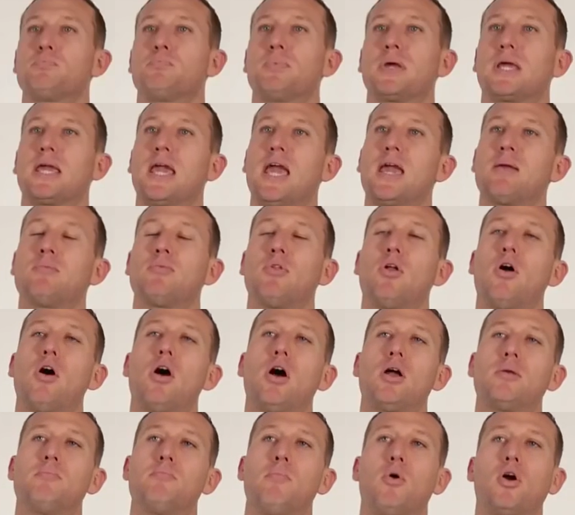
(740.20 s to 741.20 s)
became
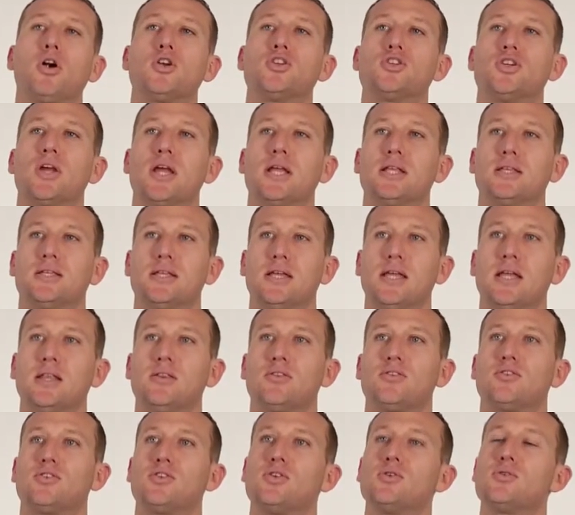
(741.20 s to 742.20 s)
law on March
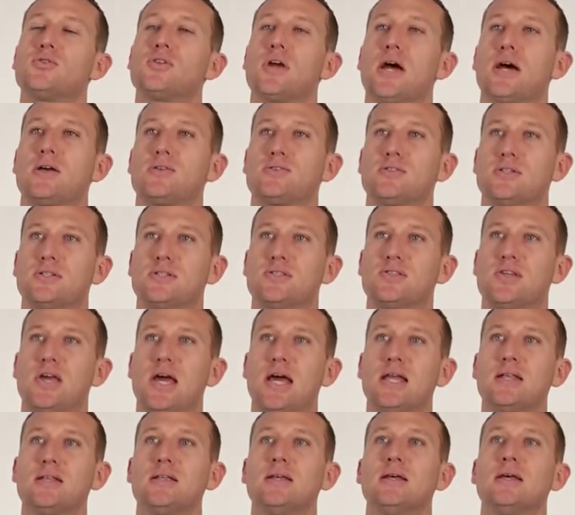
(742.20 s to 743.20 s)
18th,
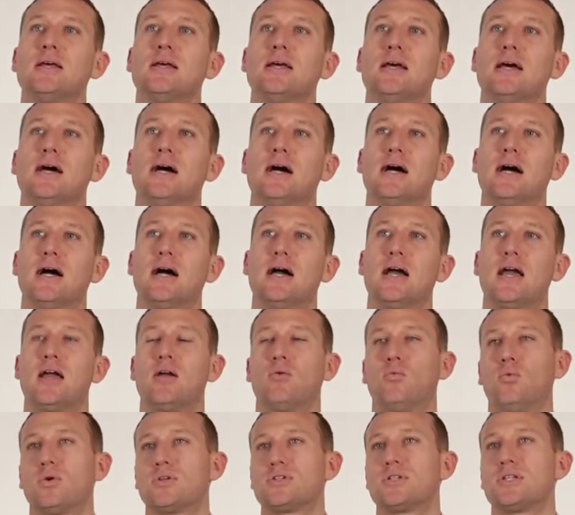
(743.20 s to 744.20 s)
2010,
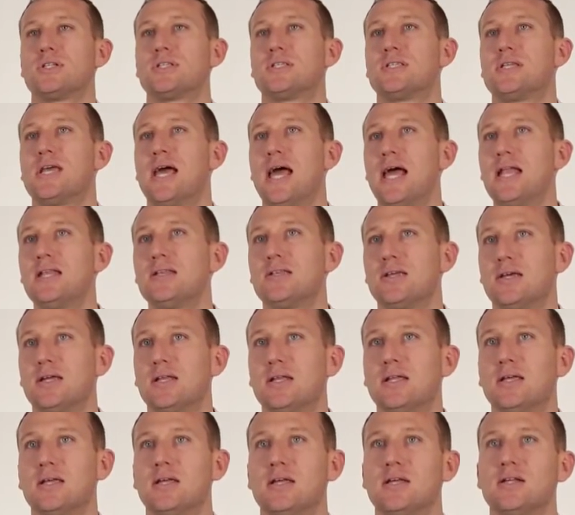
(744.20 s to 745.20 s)
and was
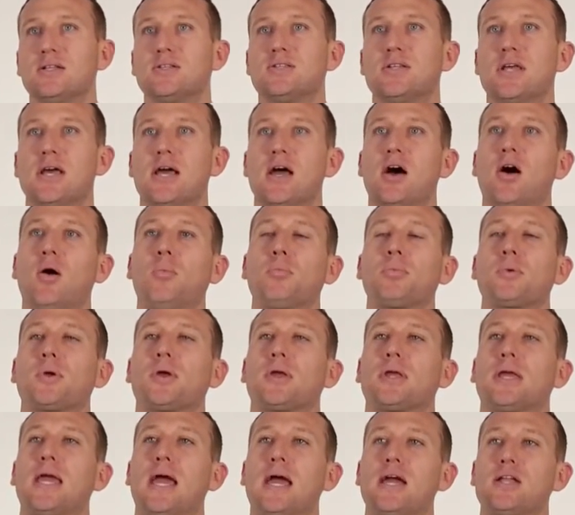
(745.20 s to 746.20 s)
intended to
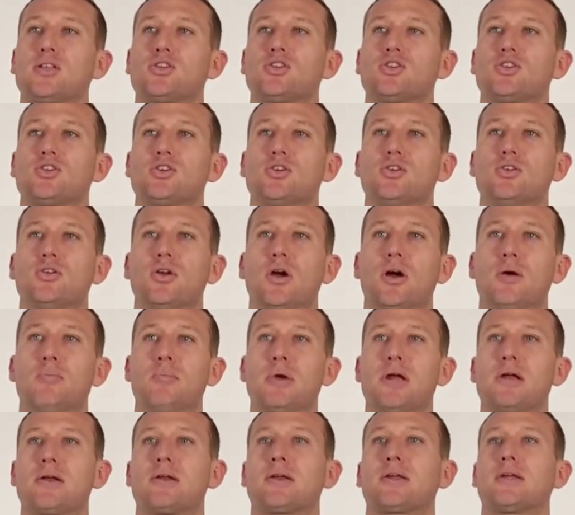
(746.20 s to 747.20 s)
help catch
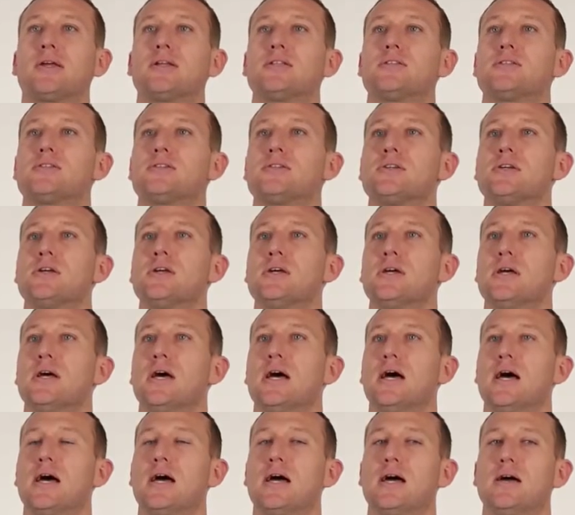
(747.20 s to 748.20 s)
Americans
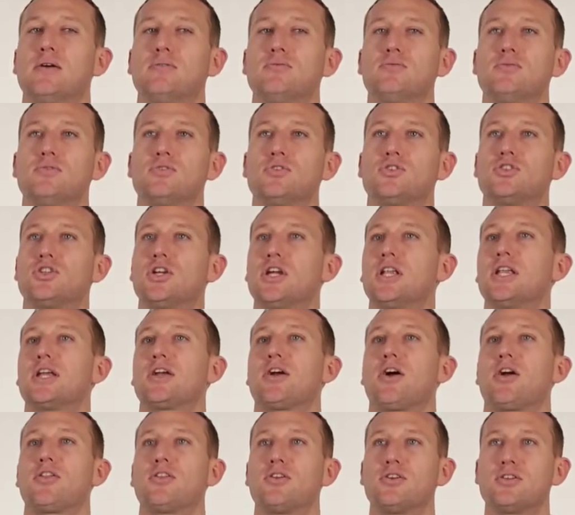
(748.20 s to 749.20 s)

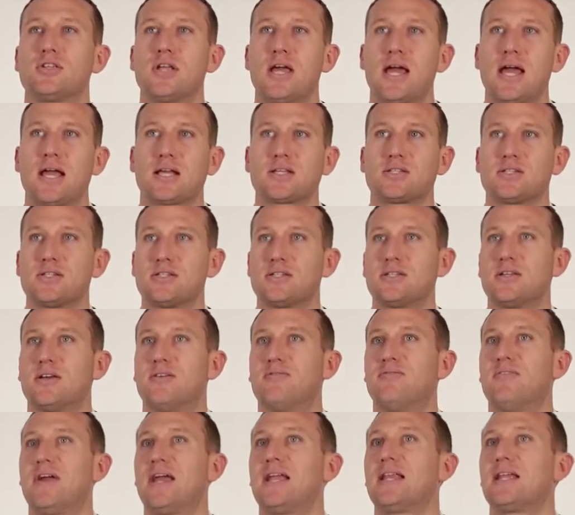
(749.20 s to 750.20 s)
cheating on their taxes,
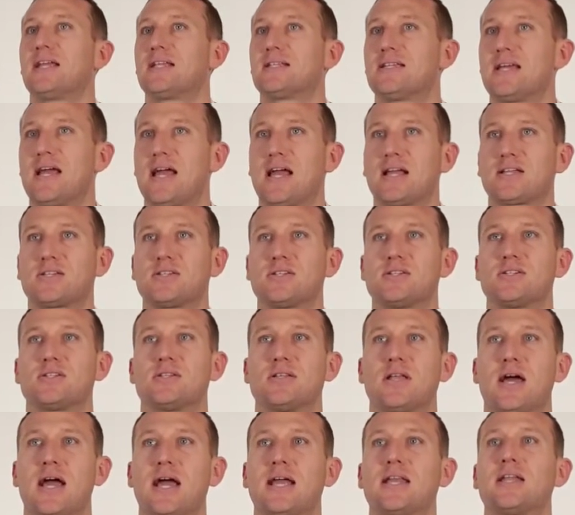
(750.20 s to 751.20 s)
evading taxes,
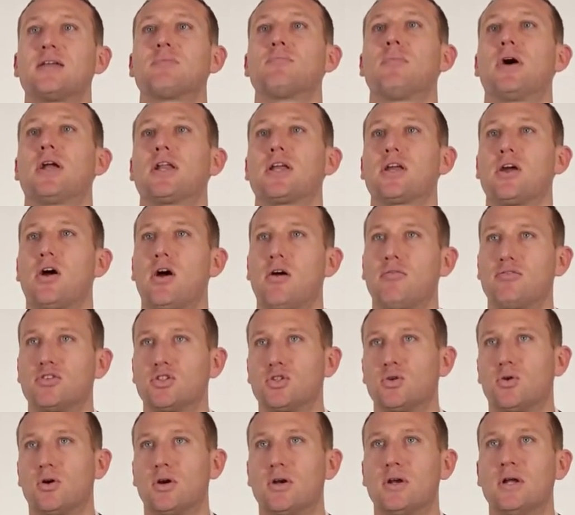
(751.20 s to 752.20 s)
and hiding money
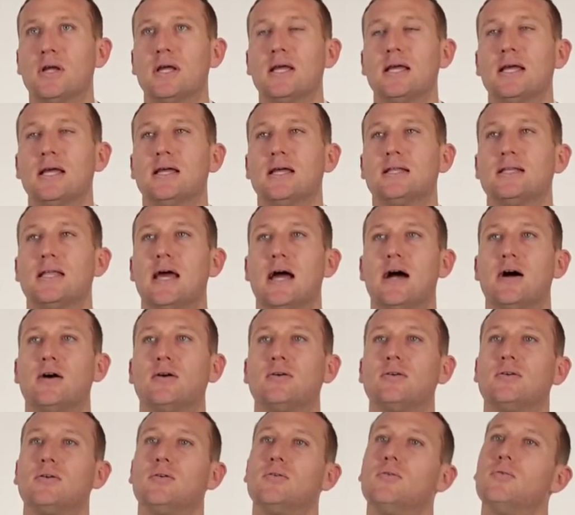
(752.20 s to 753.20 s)
offshore.
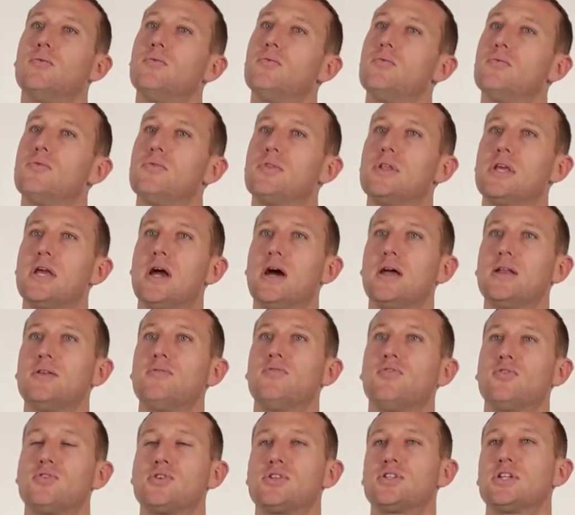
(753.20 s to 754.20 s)
Now, the
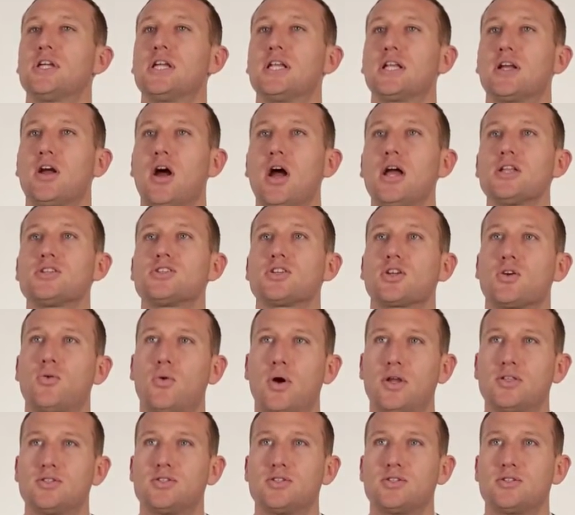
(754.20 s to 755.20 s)
unforeseen
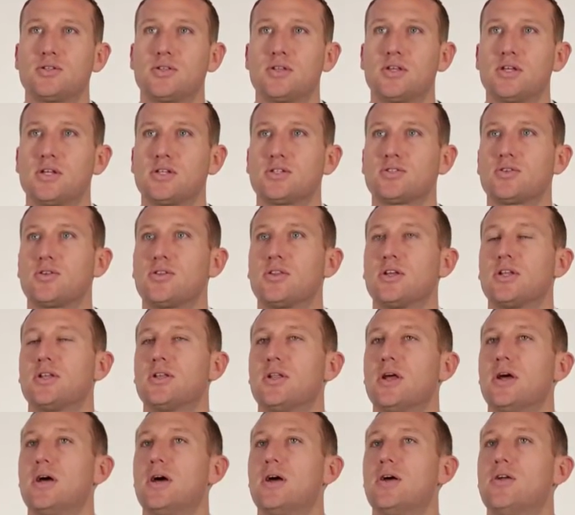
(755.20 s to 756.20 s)
consequences of this are
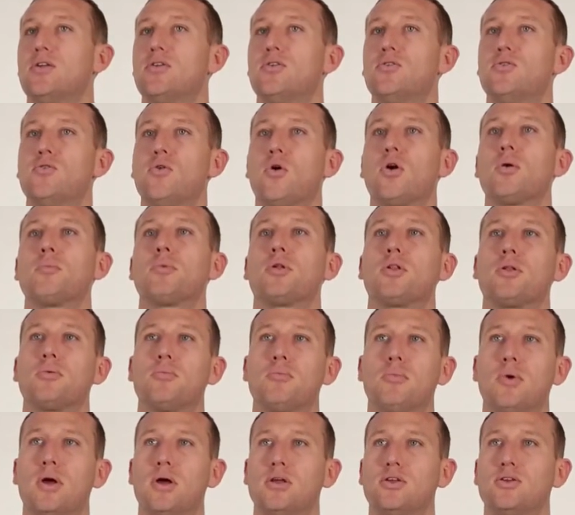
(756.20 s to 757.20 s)
that
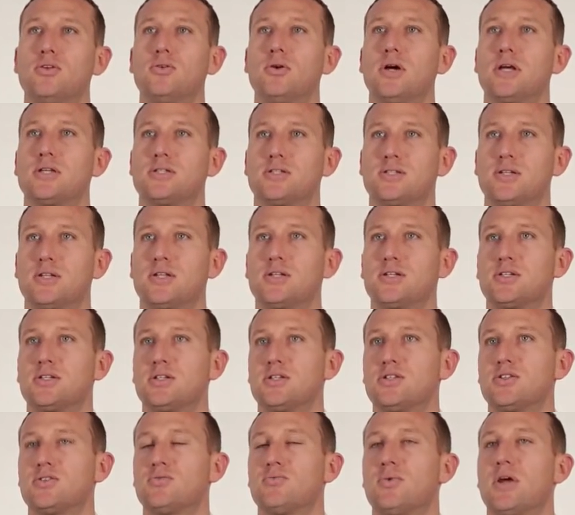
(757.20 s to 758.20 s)
normal U.S.
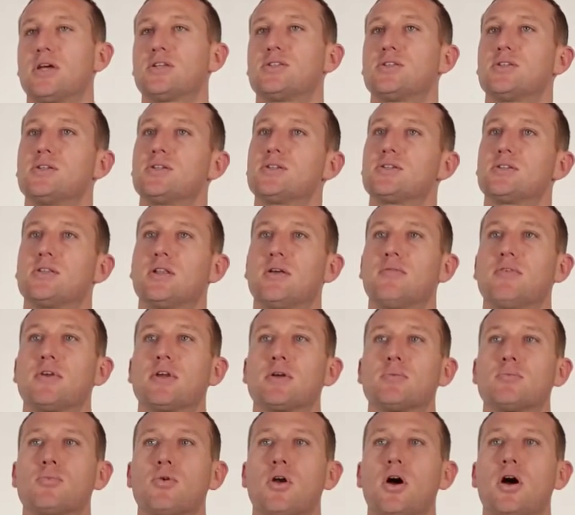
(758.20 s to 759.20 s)
citizens and residents
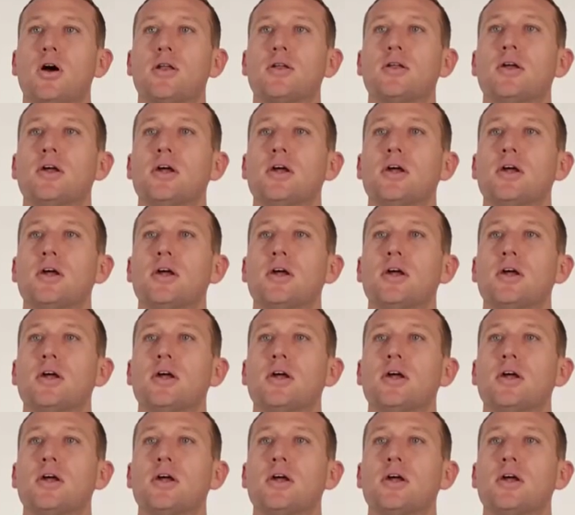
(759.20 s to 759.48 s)
living abroad